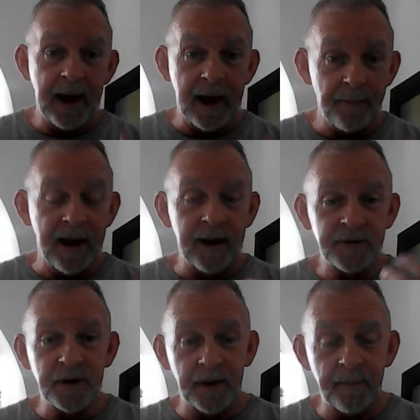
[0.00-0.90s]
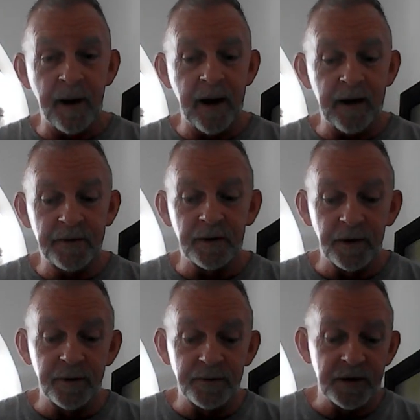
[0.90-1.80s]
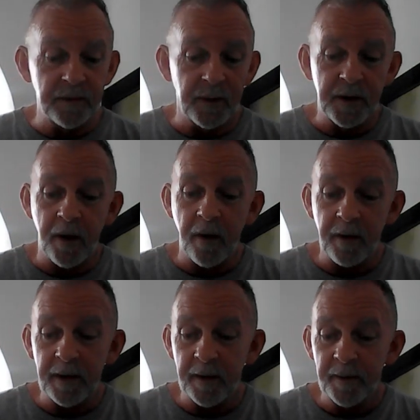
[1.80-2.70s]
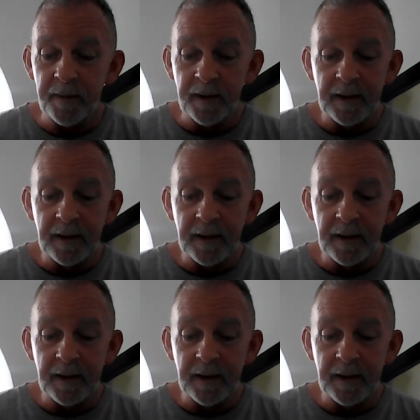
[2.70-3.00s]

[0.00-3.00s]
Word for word: I'm actually married to Lucy Ricardo.